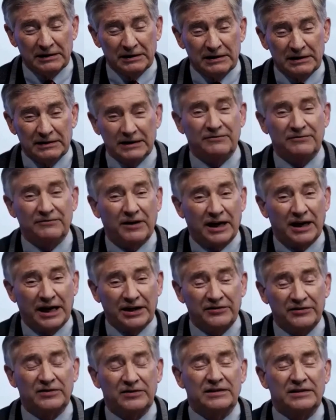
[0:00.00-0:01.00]

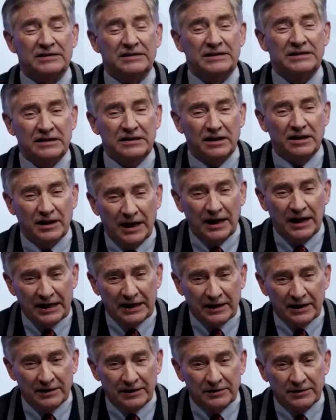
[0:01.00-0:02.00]
advise
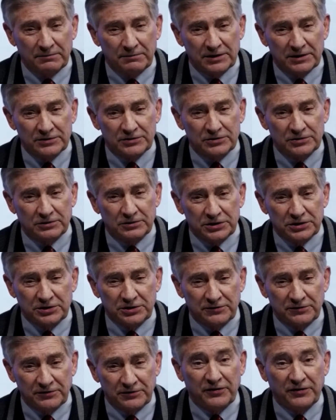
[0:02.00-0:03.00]
delaying administration
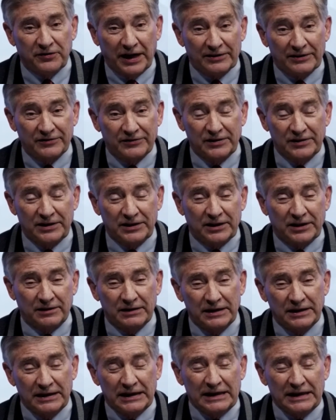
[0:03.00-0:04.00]
of a vaccine.
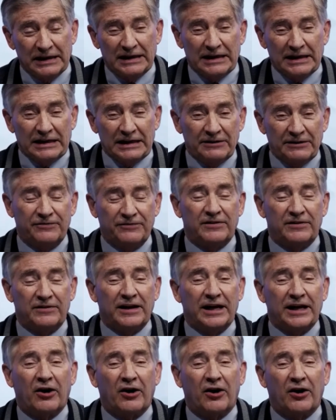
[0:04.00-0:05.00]
If they
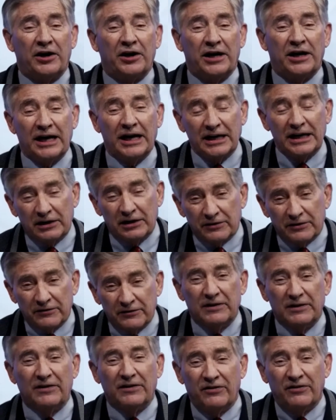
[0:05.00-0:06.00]
are negative,
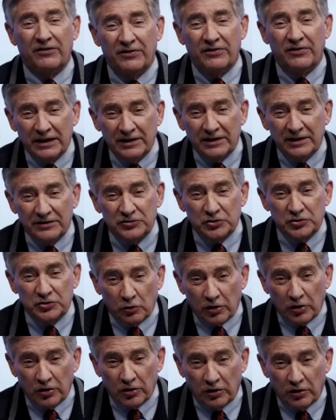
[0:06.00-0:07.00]
then it's your
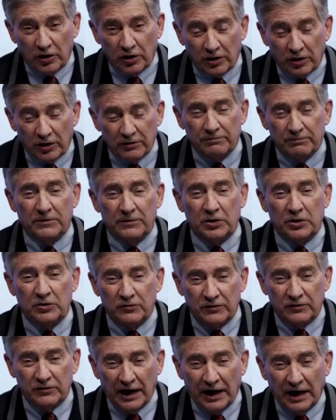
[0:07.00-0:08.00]
call.
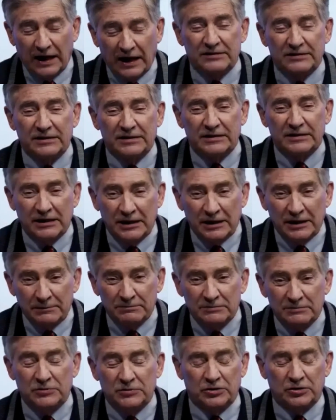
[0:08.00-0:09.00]
You've got to
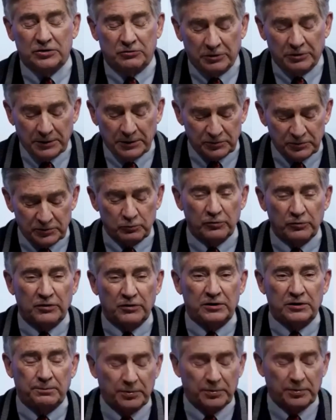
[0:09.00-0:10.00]
come to grips with the
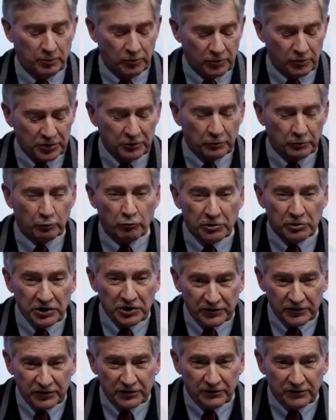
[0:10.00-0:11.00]
purported
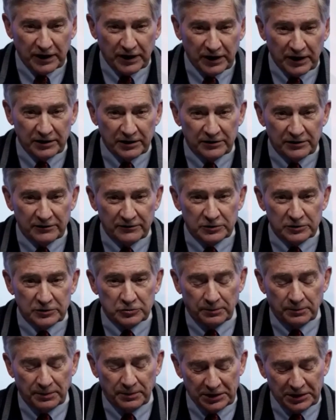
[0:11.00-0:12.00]
risk of that individual
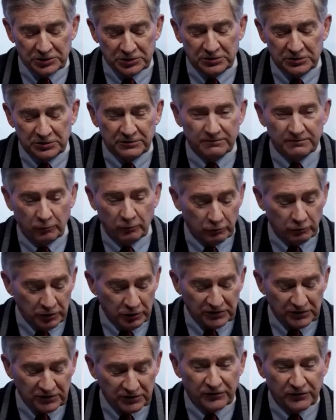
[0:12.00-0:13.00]
patient,
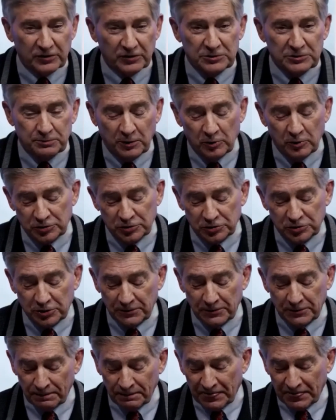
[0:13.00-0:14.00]
risk for exposure,
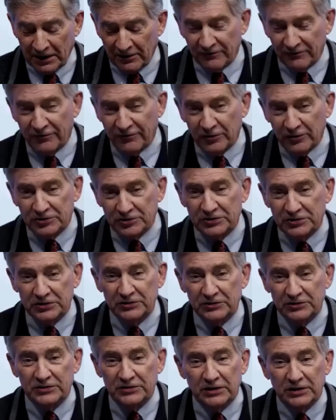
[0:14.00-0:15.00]

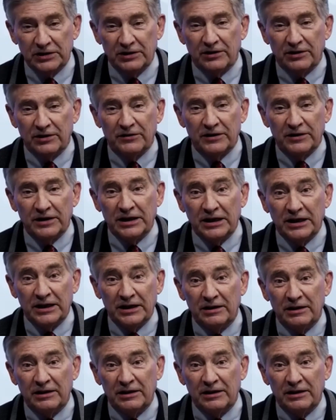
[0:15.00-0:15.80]
versus the